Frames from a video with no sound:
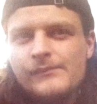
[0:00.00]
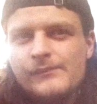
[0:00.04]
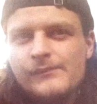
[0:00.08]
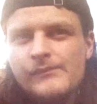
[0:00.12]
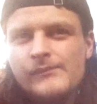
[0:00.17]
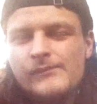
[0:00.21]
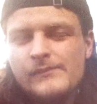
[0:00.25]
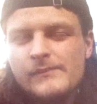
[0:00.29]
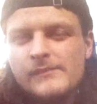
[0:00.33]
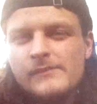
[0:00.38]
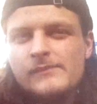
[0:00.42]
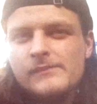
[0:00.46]

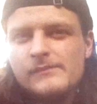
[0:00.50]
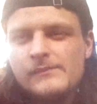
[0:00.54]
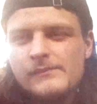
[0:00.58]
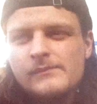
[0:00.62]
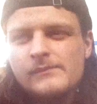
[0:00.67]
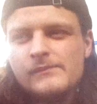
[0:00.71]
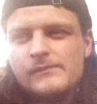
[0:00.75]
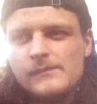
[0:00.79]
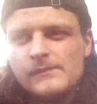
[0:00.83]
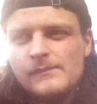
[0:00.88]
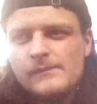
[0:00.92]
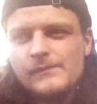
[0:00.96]
over it, so
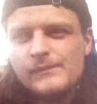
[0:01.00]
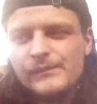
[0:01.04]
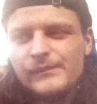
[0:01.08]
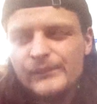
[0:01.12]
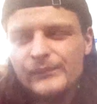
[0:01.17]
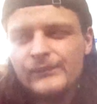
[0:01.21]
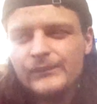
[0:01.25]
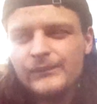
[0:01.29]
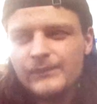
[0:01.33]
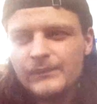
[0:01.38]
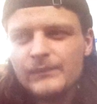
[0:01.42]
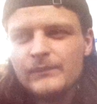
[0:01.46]
it's matching
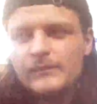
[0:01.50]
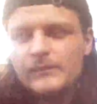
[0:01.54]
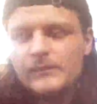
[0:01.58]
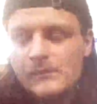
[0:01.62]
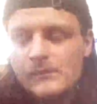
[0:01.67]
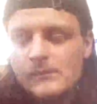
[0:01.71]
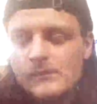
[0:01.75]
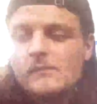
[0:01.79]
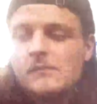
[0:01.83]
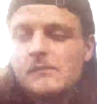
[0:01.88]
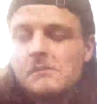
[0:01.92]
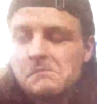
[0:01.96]
up.
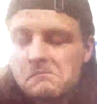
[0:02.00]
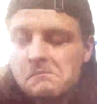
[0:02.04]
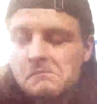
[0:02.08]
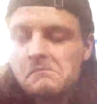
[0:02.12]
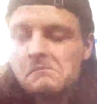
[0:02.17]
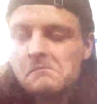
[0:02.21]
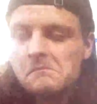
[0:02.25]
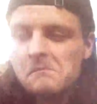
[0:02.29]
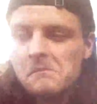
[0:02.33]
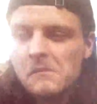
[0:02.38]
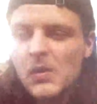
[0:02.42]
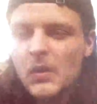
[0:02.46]

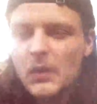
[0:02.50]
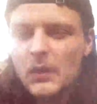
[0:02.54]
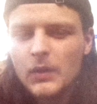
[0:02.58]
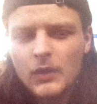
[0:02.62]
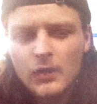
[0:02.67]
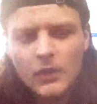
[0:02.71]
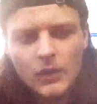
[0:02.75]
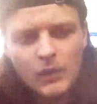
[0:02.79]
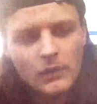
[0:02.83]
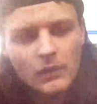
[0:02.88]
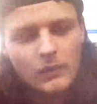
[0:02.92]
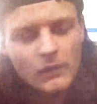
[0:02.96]
But you should
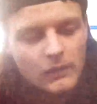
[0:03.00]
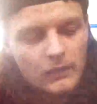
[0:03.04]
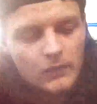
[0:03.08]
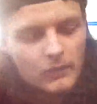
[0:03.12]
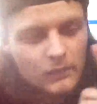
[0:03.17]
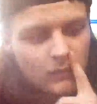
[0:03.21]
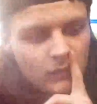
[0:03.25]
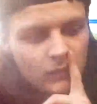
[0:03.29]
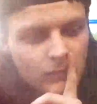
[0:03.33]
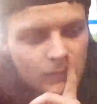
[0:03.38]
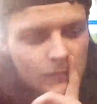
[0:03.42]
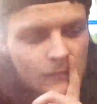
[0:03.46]
it's
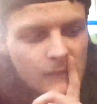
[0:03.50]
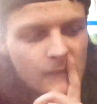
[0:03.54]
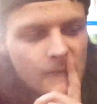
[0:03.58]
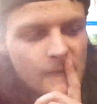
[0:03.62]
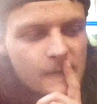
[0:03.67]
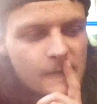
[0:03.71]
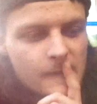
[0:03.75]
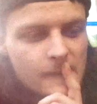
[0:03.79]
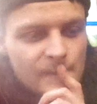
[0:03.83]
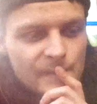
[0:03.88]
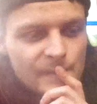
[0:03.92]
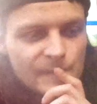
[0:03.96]
called
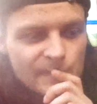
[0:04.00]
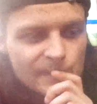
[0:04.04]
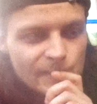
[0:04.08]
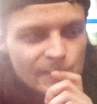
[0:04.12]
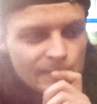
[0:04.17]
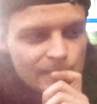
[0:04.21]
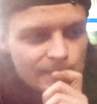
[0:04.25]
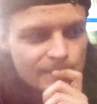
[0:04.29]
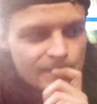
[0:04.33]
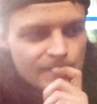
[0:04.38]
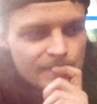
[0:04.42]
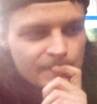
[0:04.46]
Dogface. He's
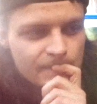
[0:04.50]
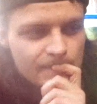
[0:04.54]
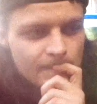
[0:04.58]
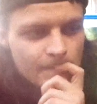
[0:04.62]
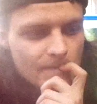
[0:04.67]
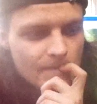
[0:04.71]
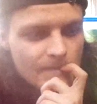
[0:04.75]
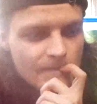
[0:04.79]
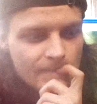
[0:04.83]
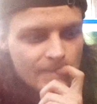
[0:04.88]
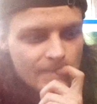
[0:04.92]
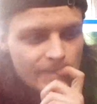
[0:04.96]
still on his
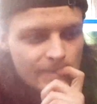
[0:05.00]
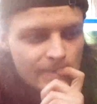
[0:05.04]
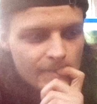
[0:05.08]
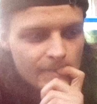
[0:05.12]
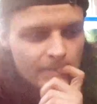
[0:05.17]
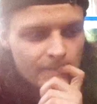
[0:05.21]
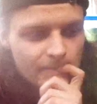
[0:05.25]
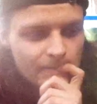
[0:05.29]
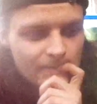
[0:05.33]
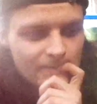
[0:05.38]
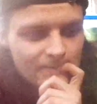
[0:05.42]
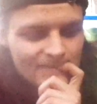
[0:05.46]
skateboard drinking
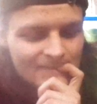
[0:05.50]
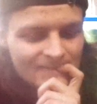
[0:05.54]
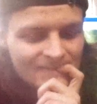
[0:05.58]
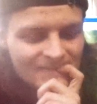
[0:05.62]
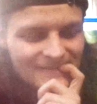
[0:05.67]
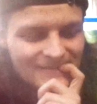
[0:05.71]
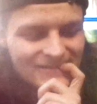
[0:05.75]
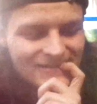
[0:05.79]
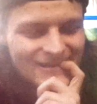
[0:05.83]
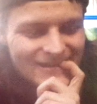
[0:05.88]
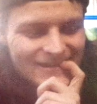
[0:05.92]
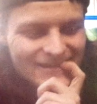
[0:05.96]
juice,
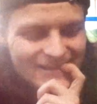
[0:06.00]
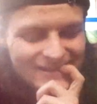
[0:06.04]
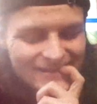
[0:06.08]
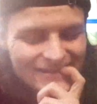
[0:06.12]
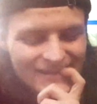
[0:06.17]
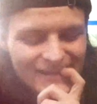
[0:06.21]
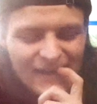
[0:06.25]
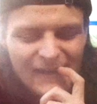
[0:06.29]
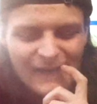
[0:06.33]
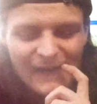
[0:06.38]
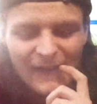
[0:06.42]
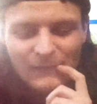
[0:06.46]
going to